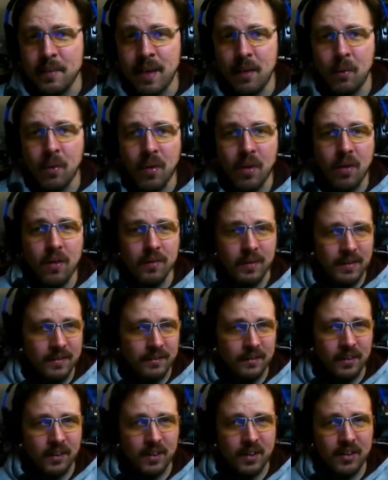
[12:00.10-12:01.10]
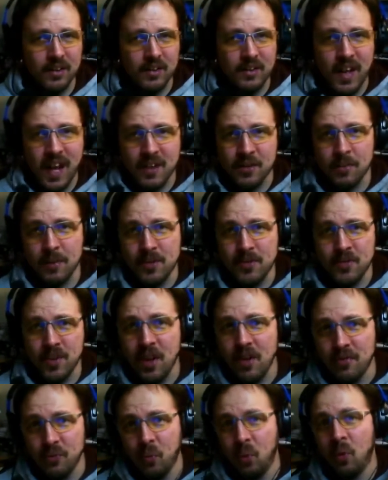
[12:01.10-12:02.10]
them that well, either as
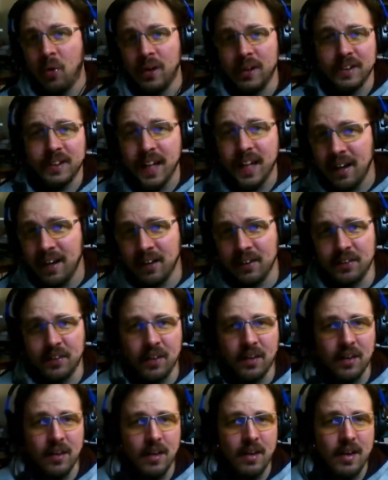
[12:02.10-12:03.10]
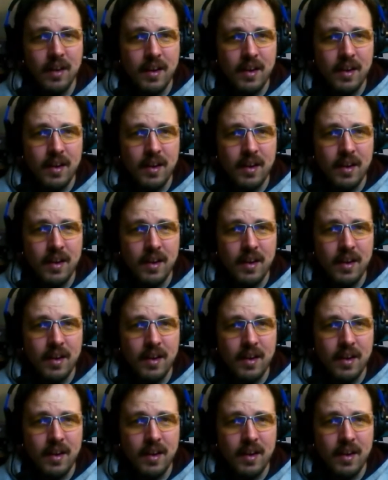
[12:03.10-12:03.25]
myself or in character.